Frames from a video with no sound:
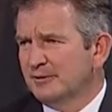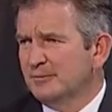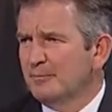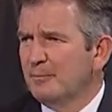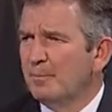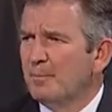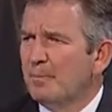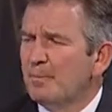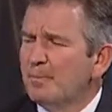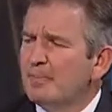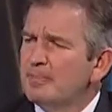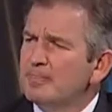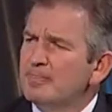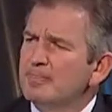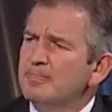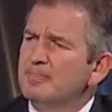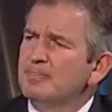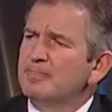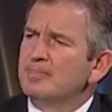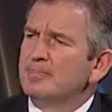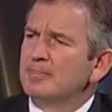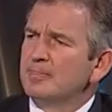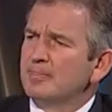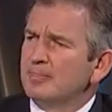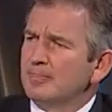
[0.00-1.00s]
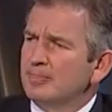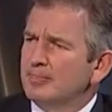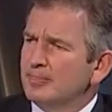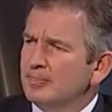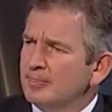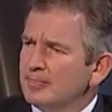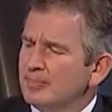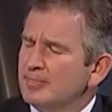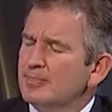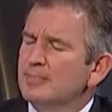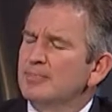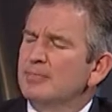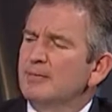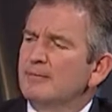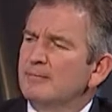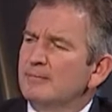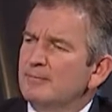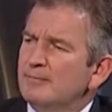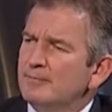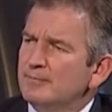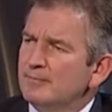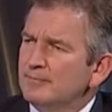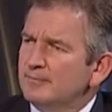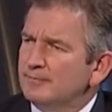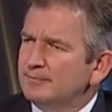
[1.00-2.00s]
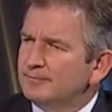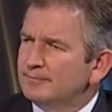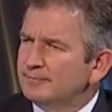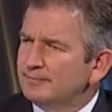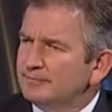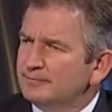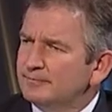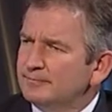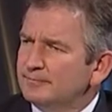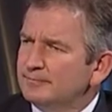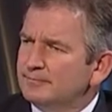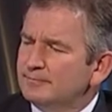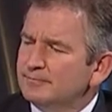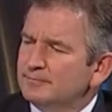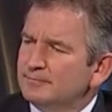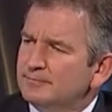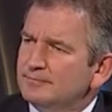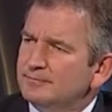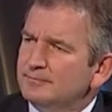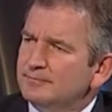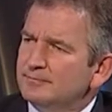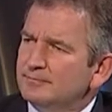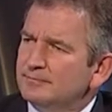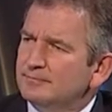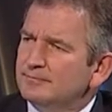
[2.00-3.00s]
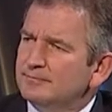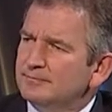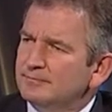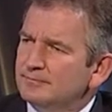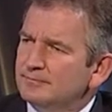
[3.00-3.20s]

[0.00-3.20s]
There was a lot of other horses that made more